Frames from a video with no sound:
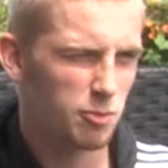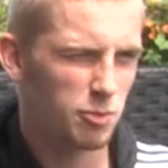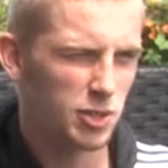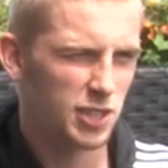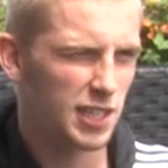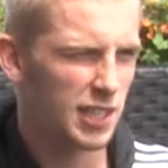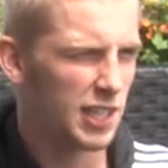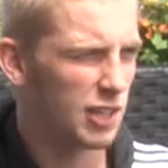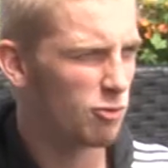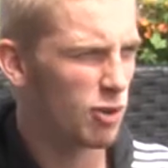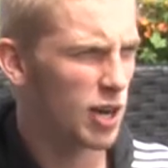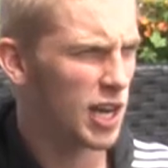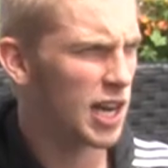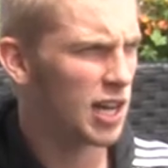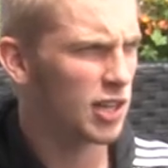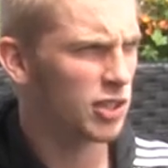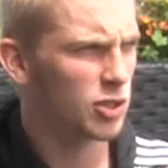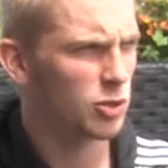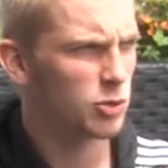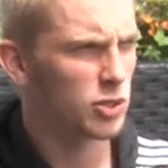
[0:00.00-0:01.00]
Brazilian
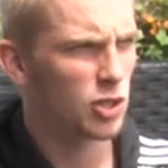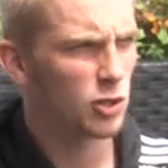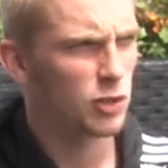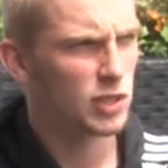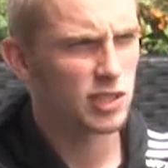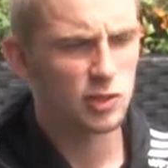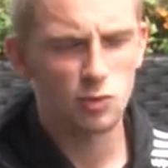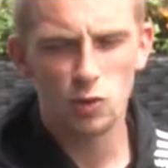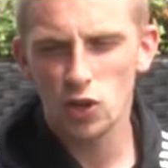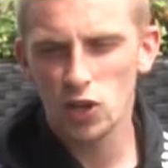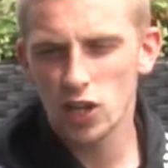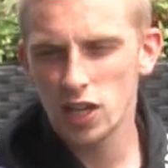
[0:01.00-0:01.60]
Ronaldo was always the one,